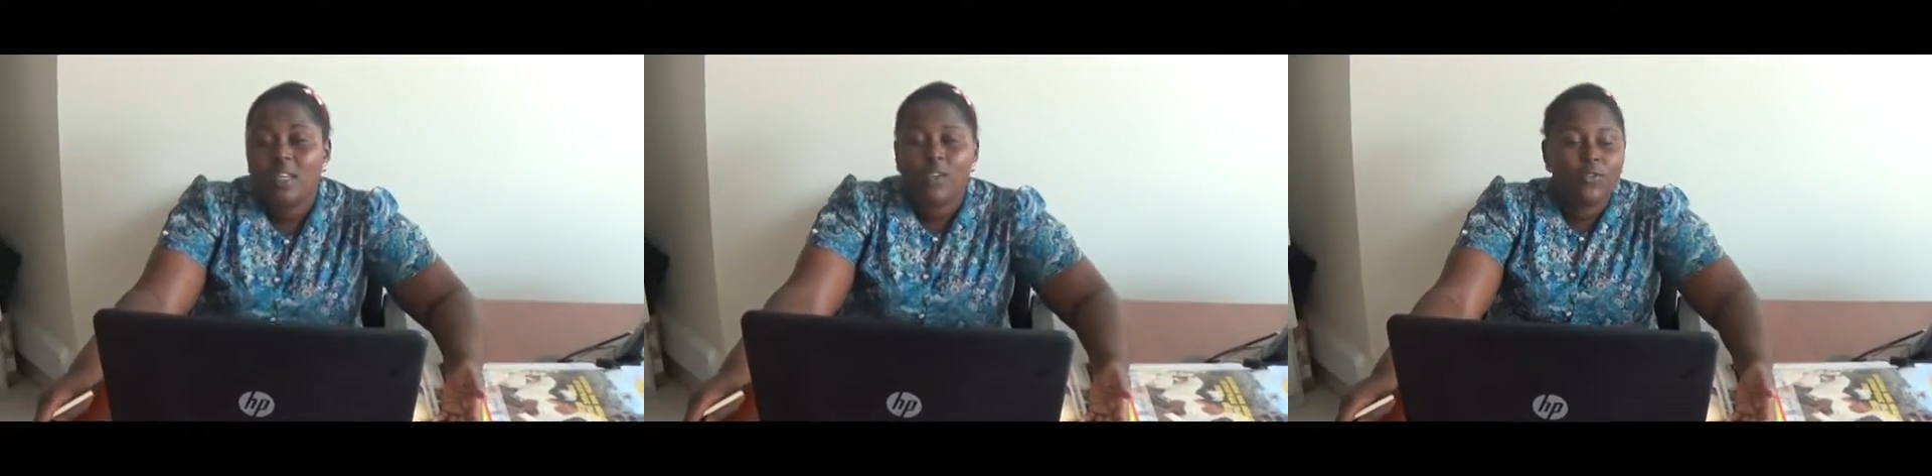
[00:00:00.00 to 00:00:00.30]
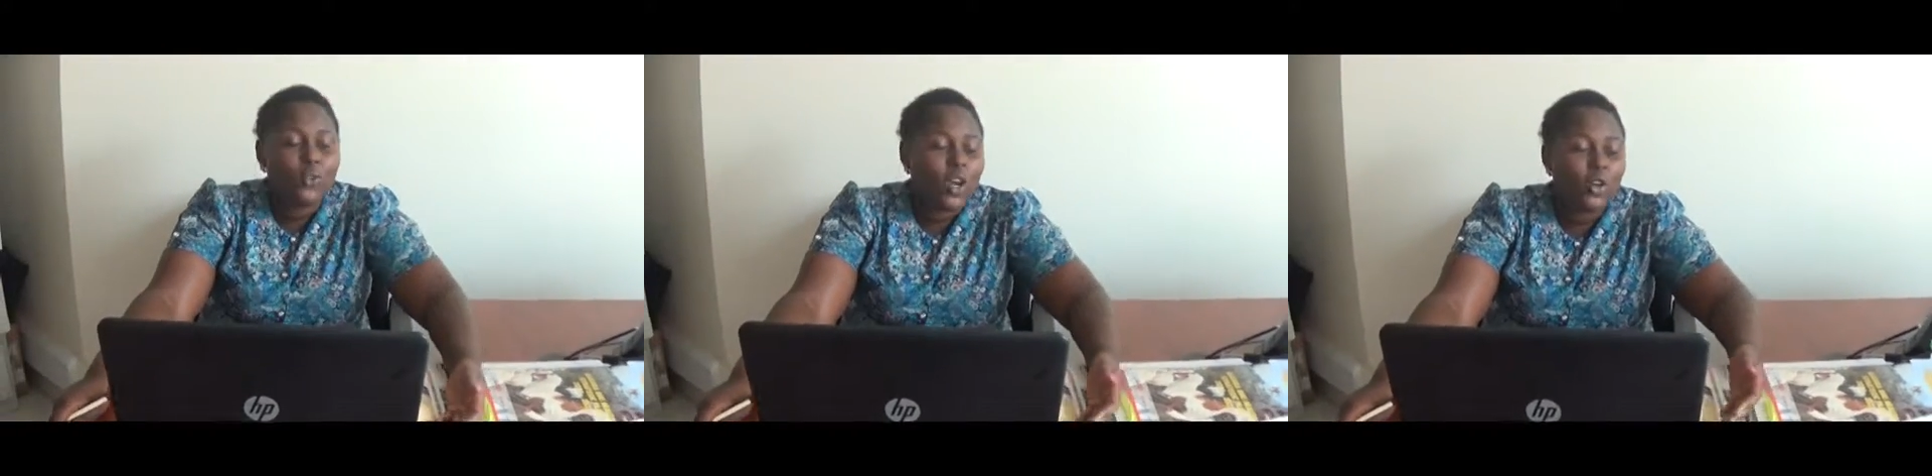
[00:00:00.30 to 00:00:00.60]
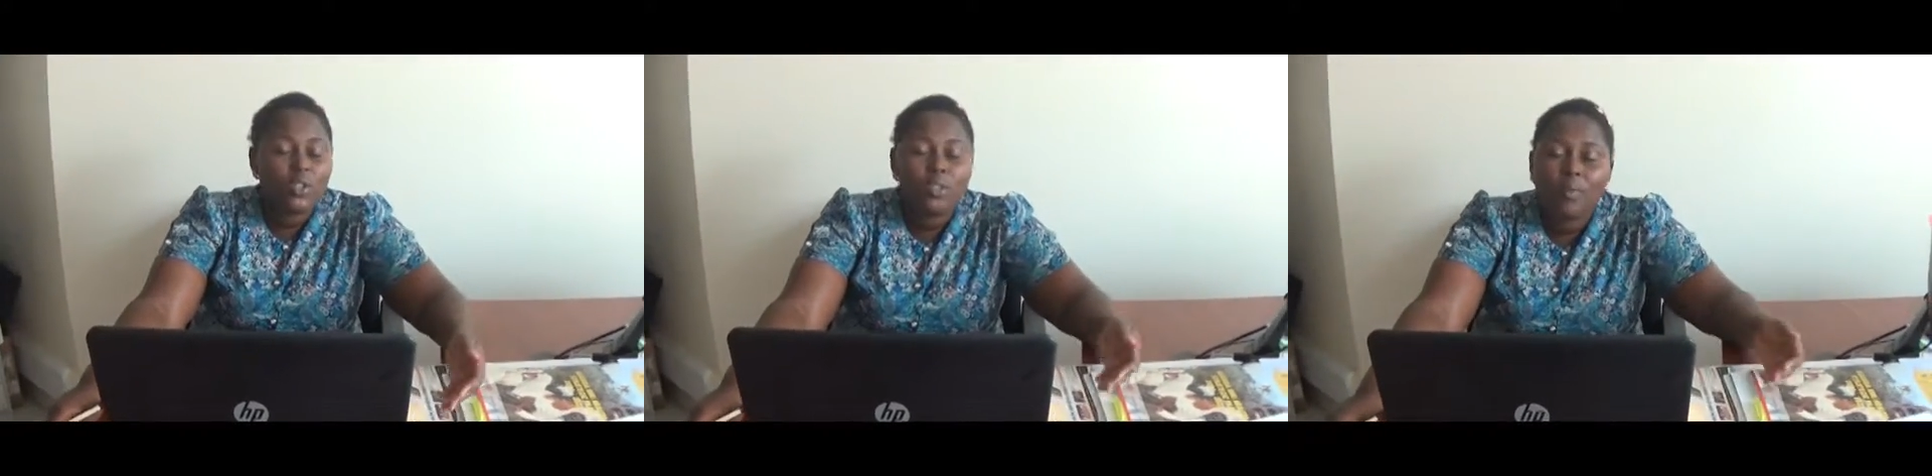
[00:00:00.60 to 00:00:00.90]
If you
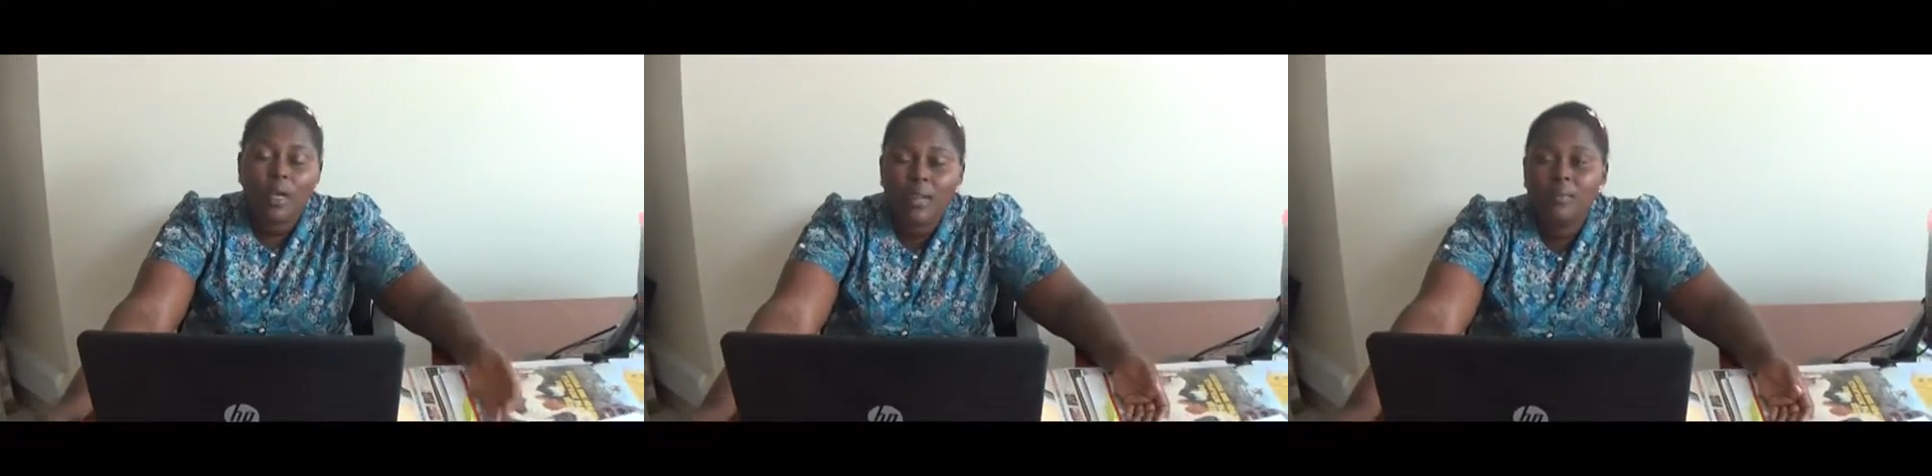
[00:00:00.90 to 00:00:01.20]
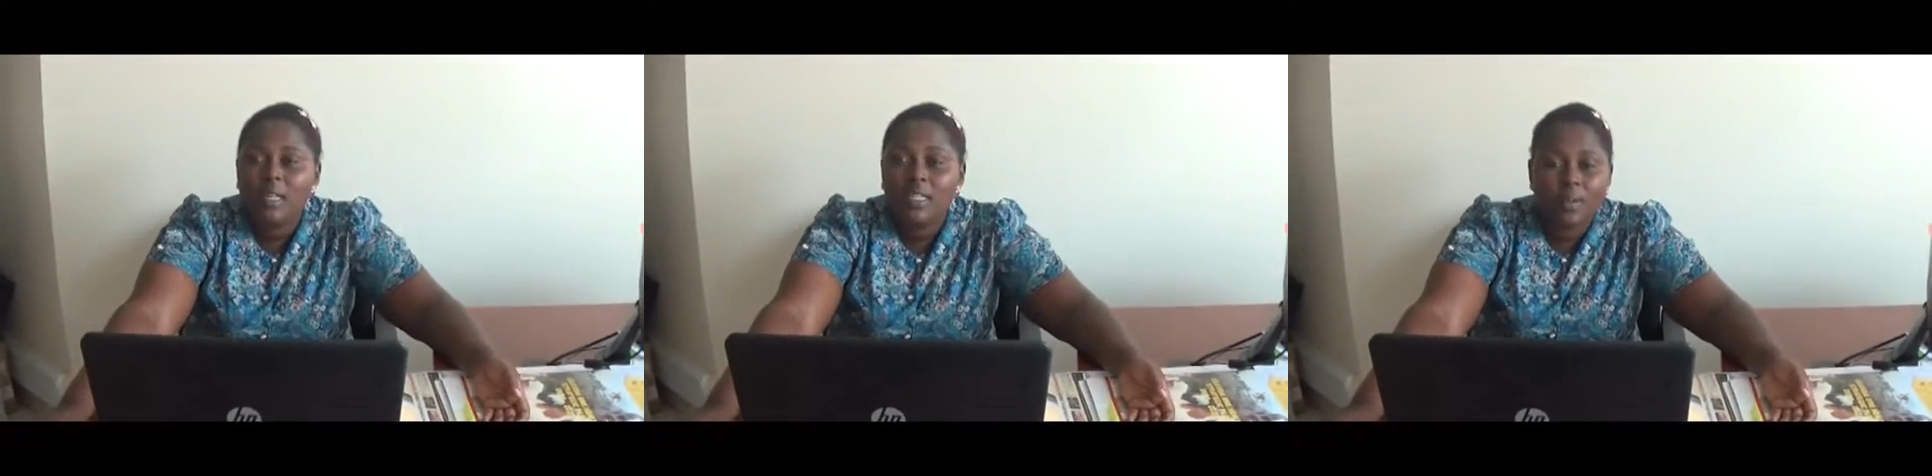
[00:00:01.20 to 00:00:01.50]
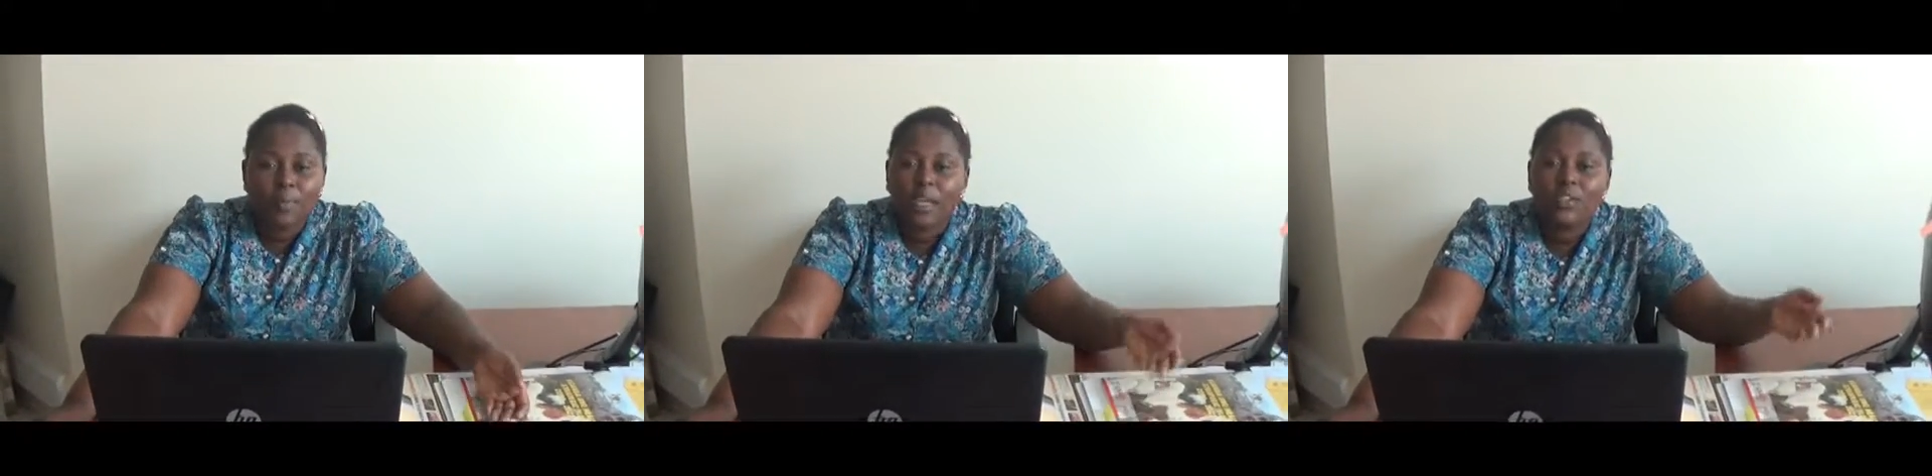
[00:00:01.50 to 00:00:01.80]
cannot manage
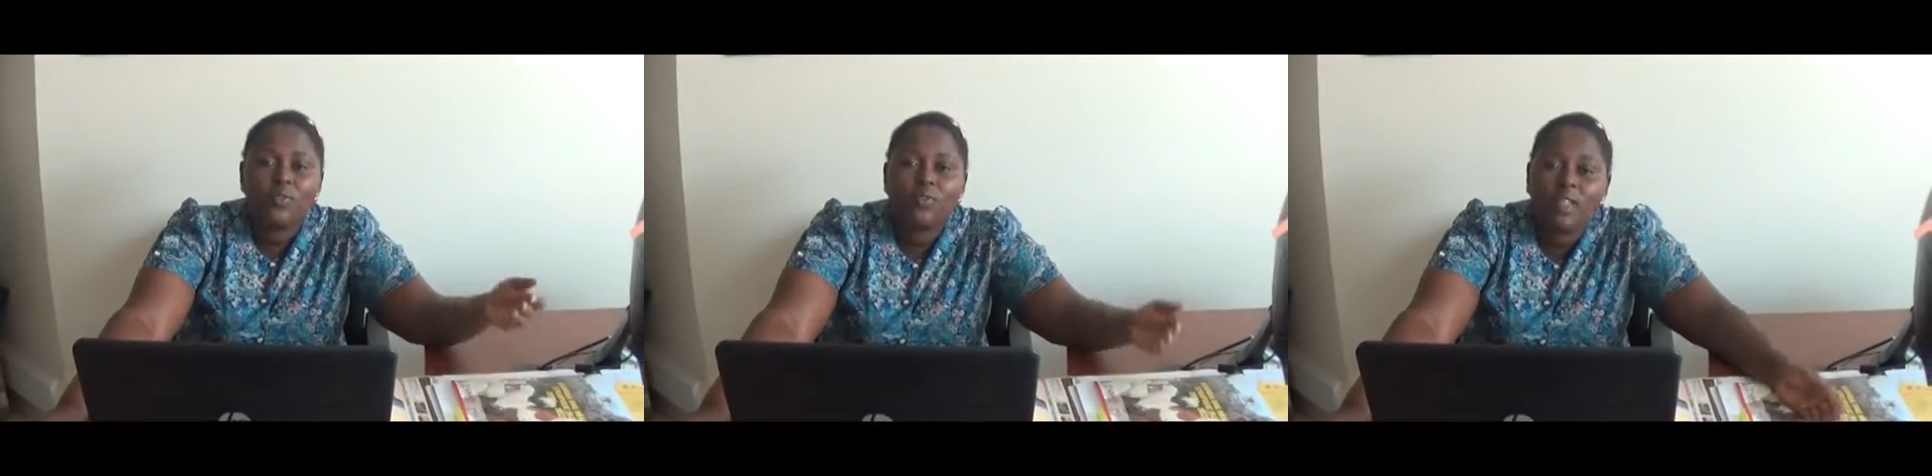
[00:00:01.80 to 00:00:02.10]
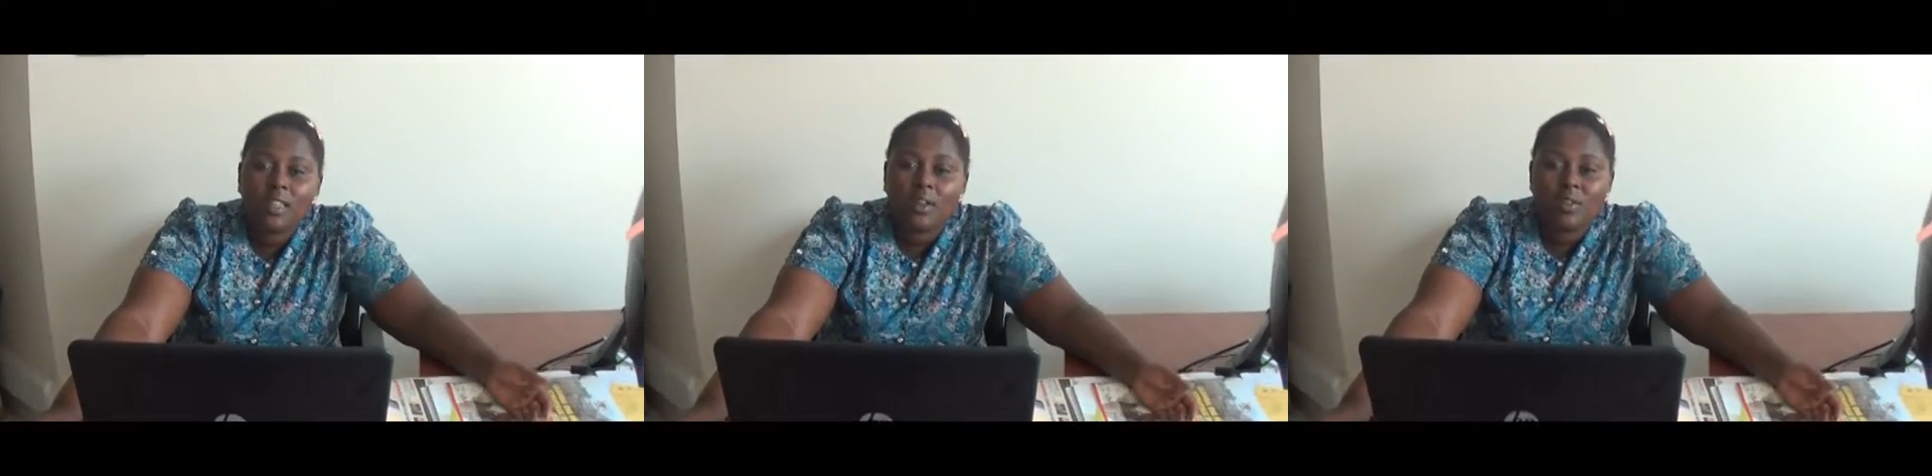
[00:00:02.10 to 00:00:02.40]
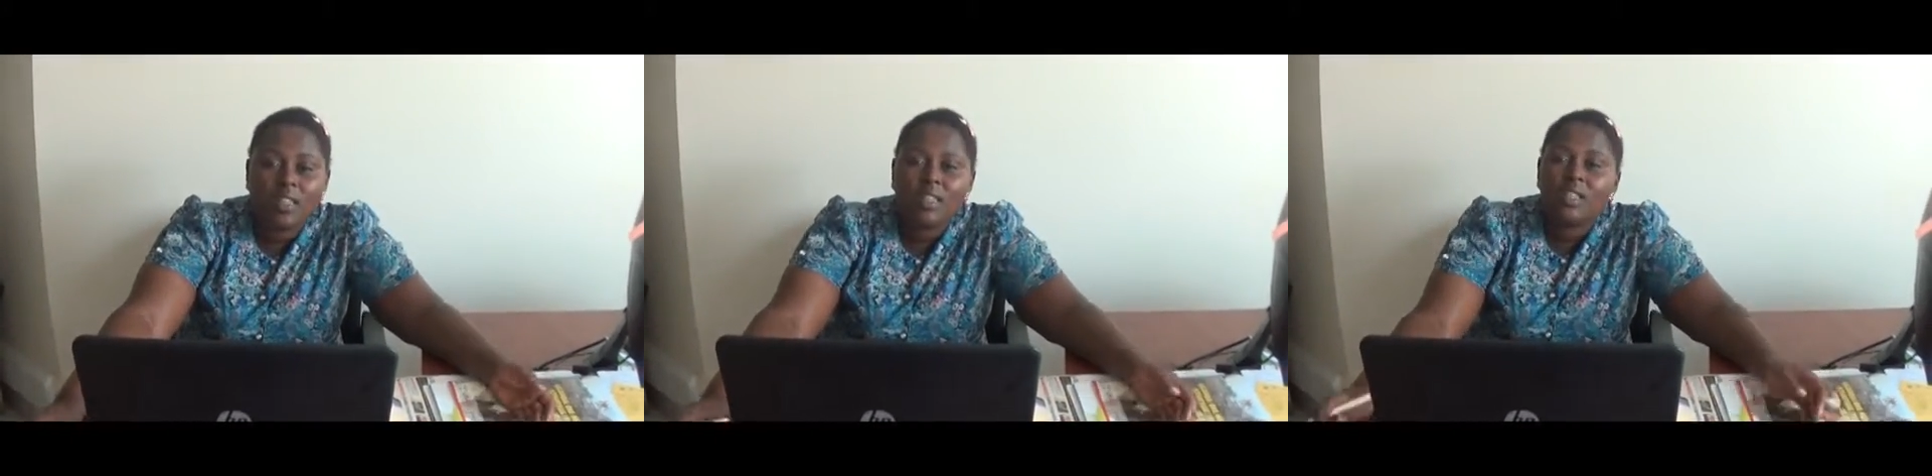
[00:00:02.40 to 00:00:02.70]
a package of 10,000,